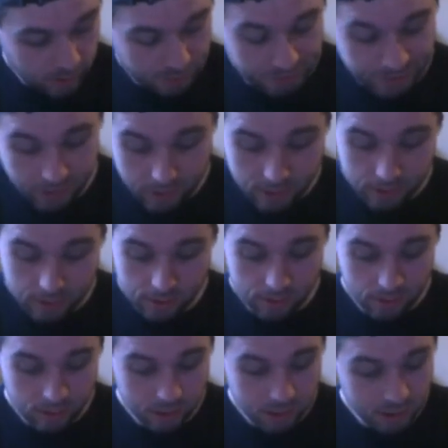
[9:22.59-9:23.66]
this
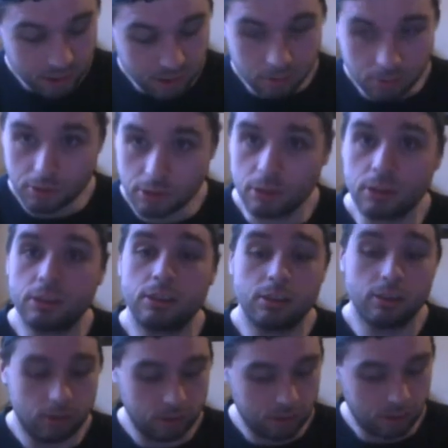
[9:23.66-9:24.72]
still worked
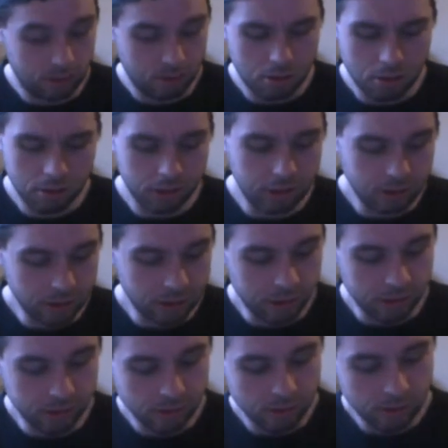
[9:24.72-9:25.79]
all these
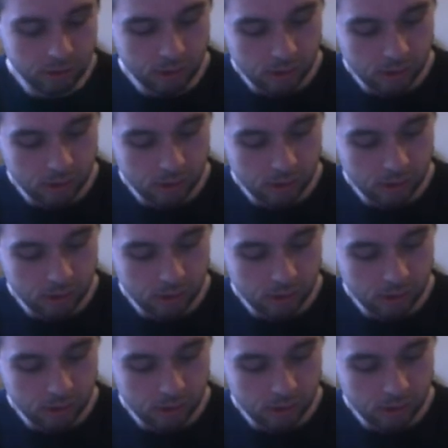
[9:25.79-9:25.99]
years.